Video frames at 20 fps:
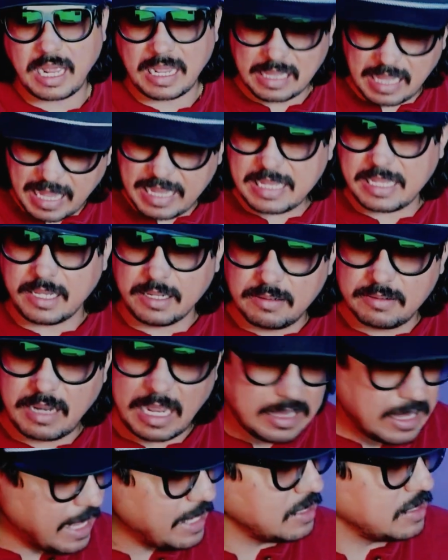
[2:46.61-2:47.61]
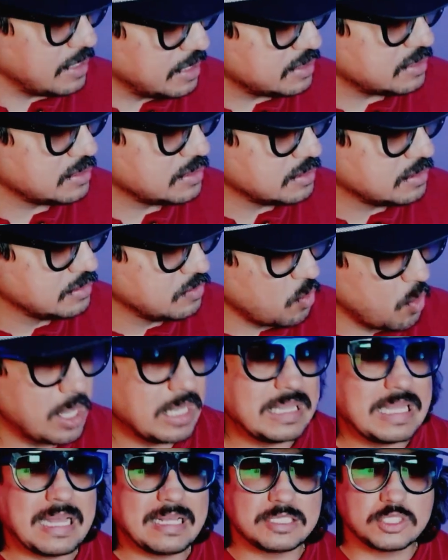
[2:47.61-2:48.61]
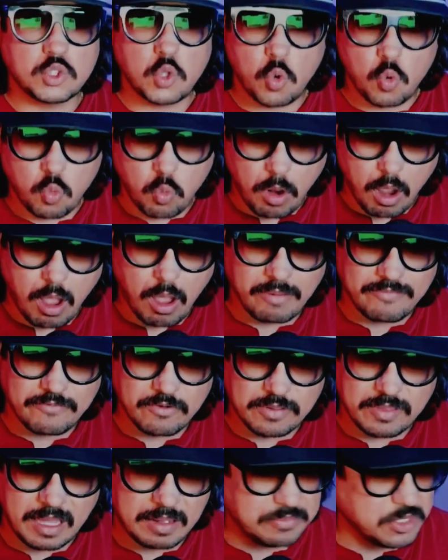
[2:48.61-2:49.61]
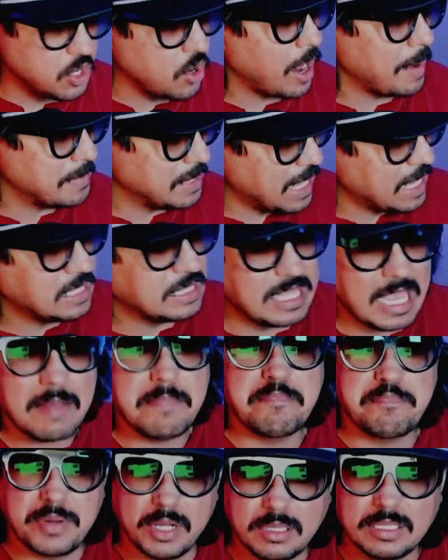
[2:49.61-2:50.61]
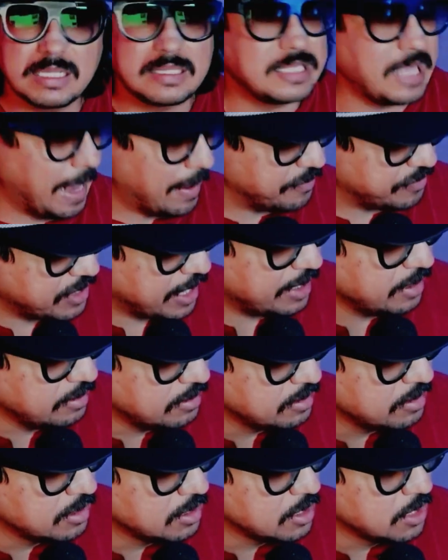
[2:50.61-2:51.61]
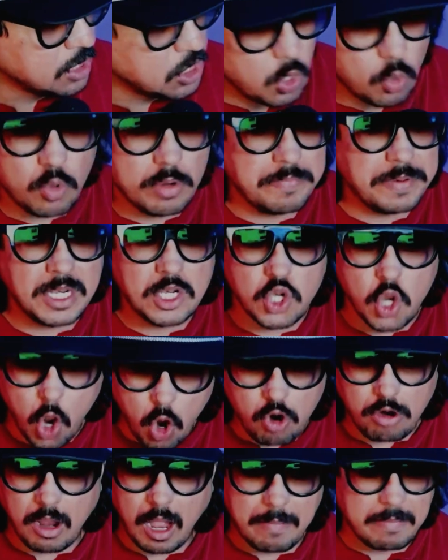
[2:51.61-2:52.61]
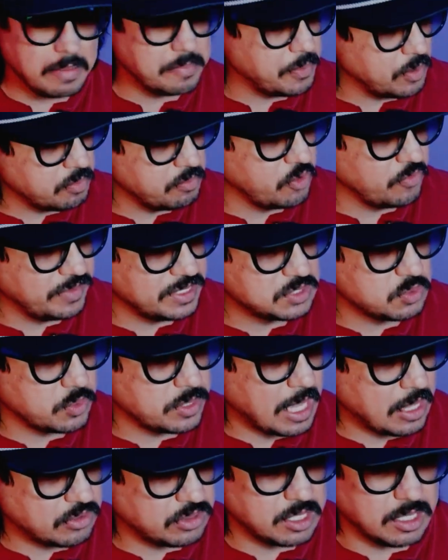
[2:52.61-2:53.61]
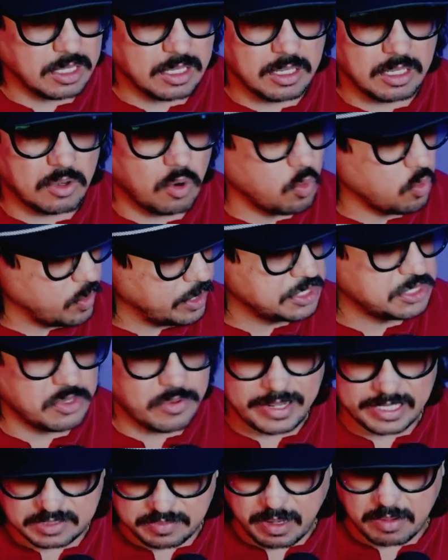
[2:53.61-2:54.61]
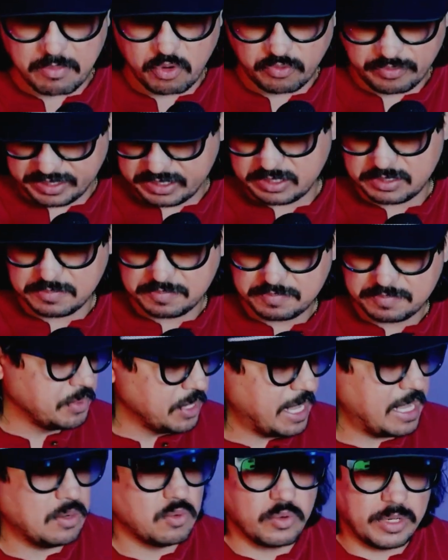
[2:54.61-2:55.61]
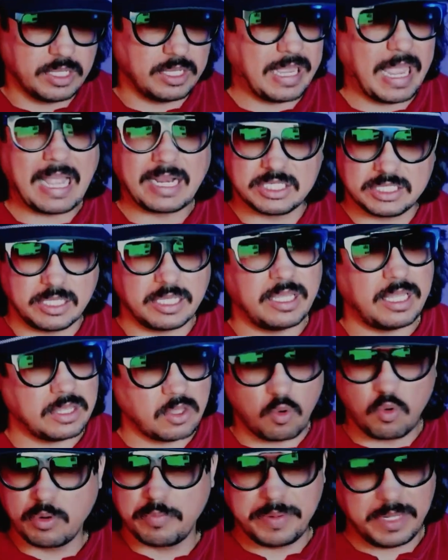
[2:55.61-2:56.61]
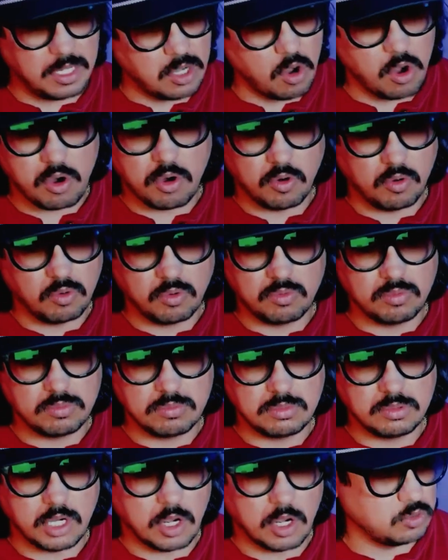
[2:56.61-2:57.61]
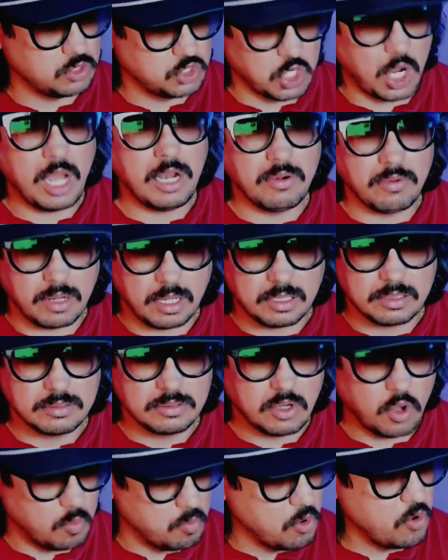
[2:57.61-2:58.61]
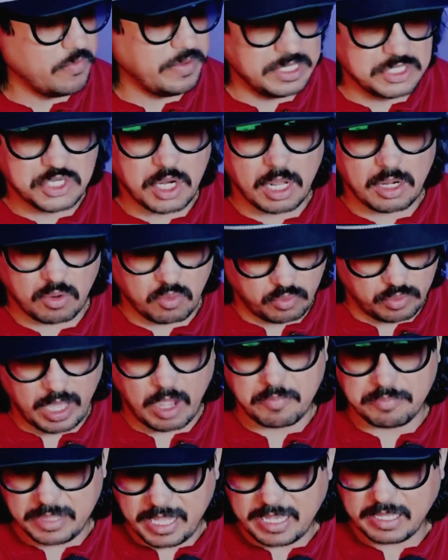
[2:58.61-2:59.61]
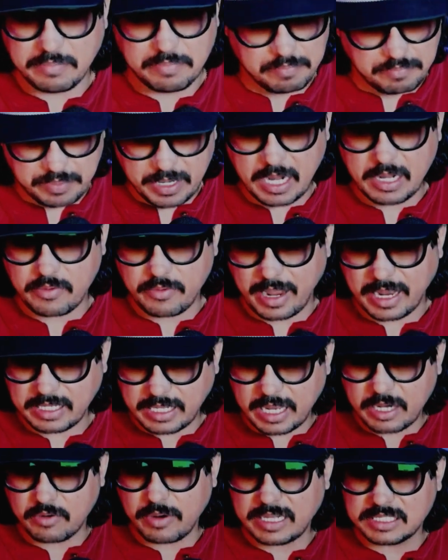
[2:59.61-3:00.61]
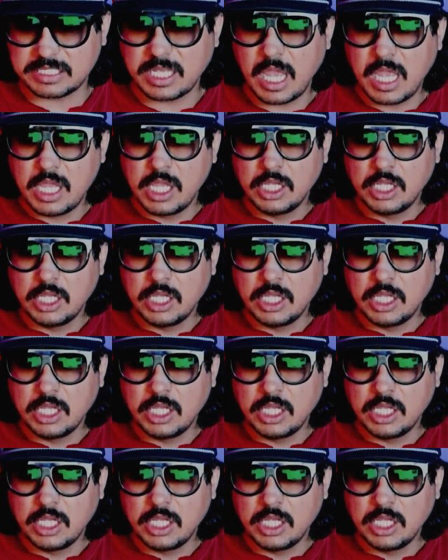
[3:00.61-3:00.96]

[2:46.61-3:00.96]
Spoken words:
I like it. I like this. One last hoorah for them. You know, I mean, they did build a damn thing. There would be no comic book movies without the original X-Men movies. Blade, really, actually, there would be no genre, no movie genre without Blade. But anyway, I digress.